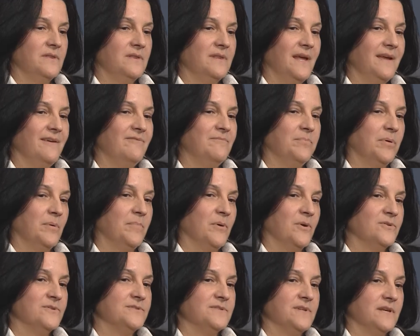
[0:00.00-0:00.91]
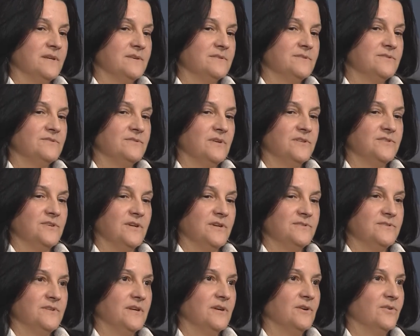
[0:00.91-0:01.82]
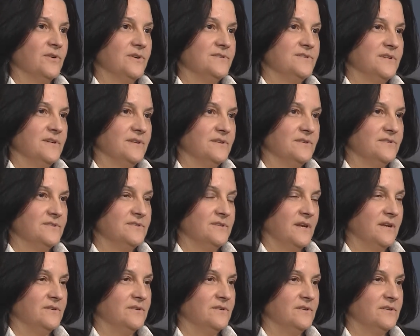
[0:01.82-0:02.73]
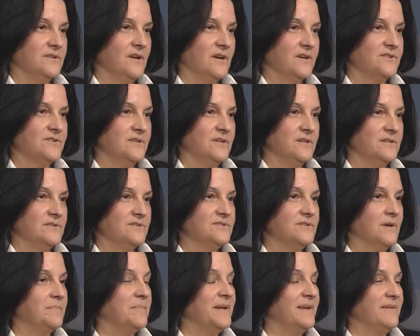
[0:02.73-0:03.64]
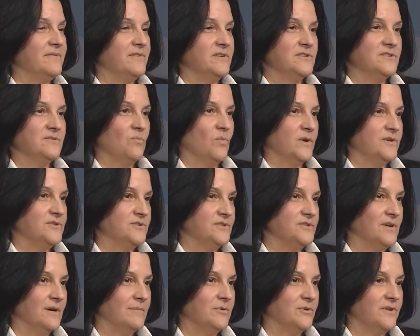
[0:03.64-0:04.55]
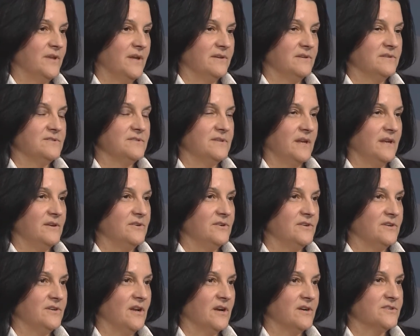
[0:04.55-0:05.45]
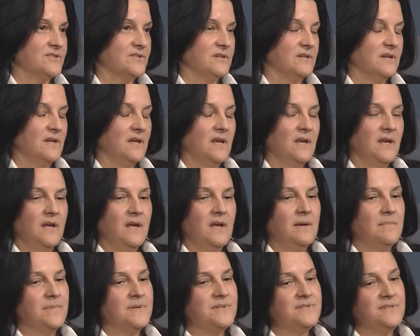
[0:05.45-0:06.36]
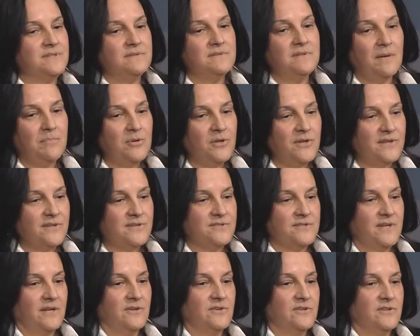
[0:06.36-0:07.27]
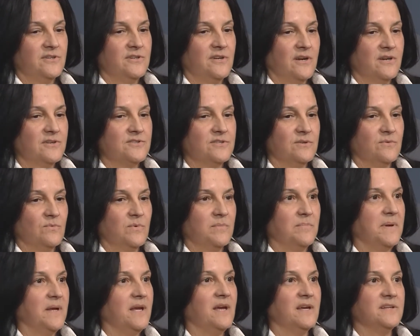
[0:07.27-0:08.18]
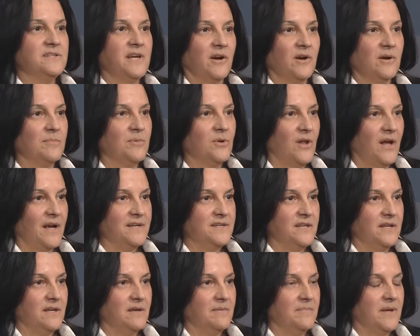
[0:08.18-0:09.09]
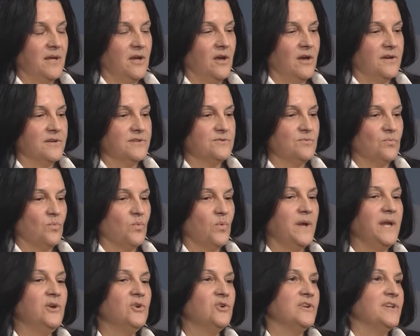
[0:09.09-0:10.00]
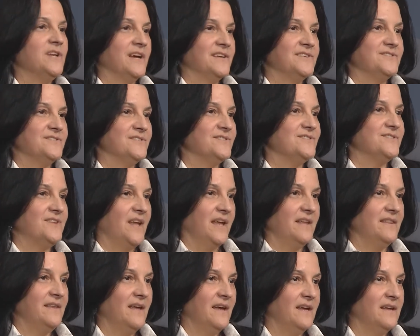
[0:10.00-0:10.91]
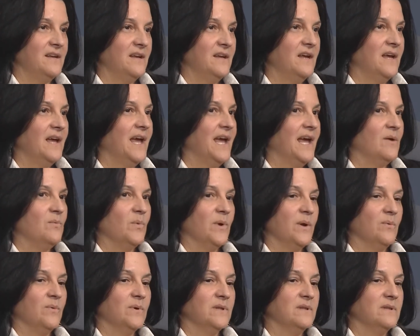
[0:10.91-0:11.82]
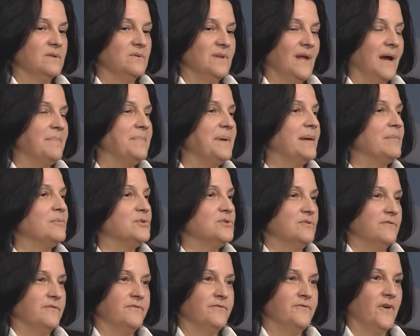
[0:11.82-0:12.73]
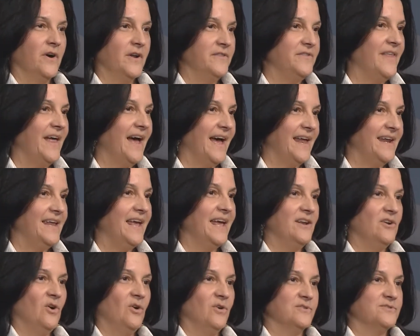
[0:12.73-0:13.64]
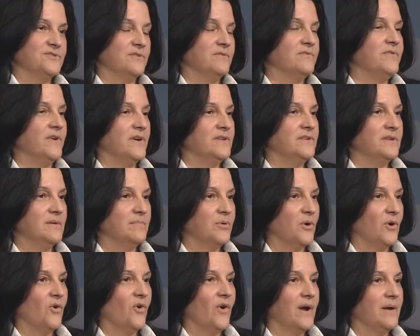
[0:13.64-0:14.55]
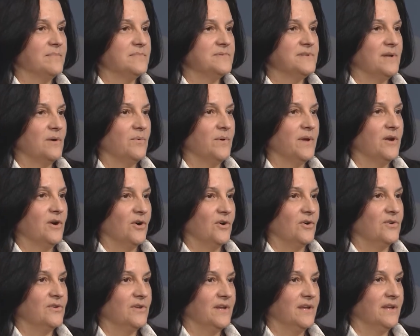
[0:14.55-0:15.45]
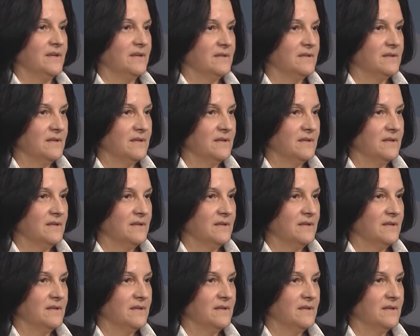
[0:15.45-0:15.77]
they've proposed things such as increasing the standard deduction. Some even want to double the standard deduction. But doubling the standard deduction would be a terrible idea because we could not sustain that, and we would not be able to fund that and also fund the programs that we currently